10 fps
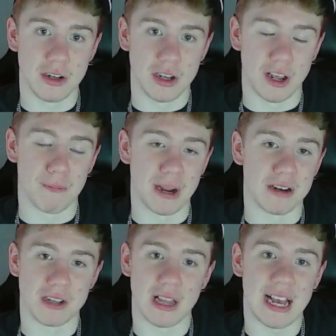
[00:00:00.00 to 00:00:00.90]

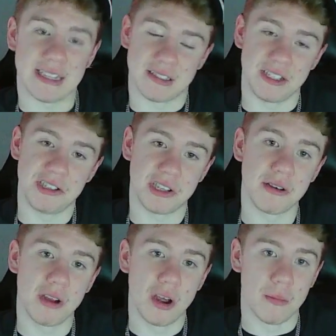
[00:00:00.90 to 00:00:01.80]
compared to last season.
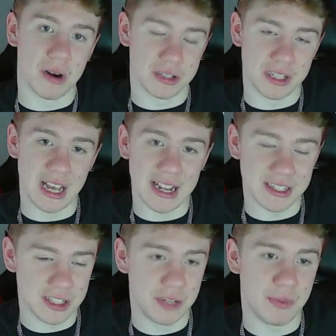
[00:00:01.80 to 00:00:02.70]
personally, I
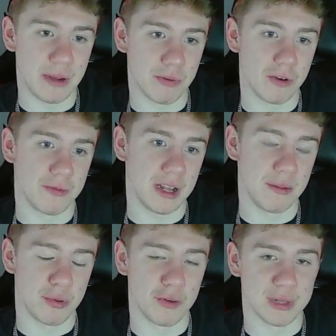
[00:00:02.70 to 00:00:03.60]
can see big
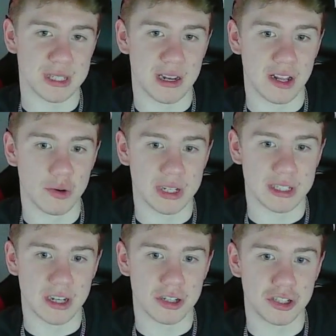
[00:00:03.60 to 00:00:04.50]
improvements out of Logan
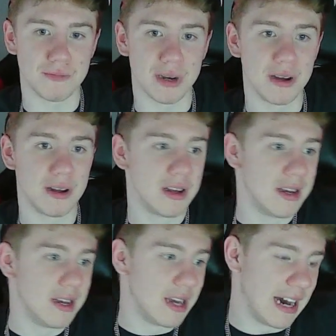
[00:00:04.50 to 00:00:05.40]
Sargeant, but
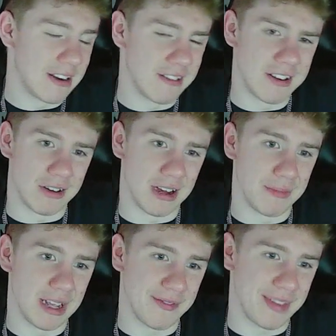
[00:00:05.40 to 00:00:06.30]
I don't know. I
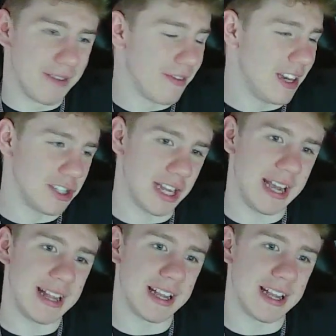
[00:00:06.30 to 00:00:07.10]
mean, if they finish 8th in